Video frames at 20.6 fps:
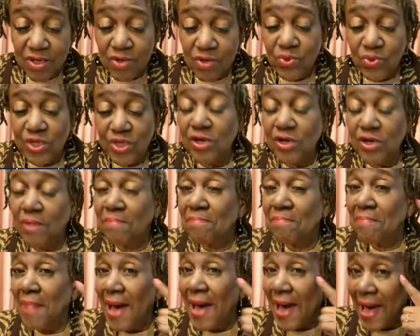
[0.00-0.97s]
When your
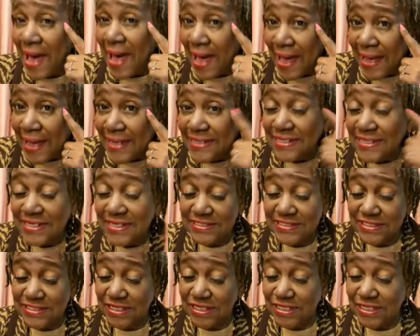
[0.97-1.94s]
mind
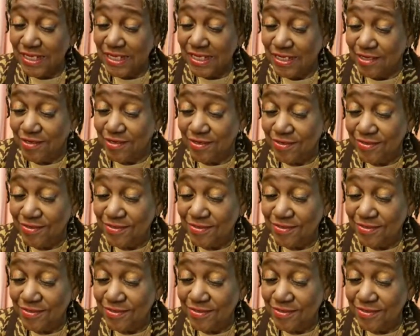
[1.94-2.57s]
is clear,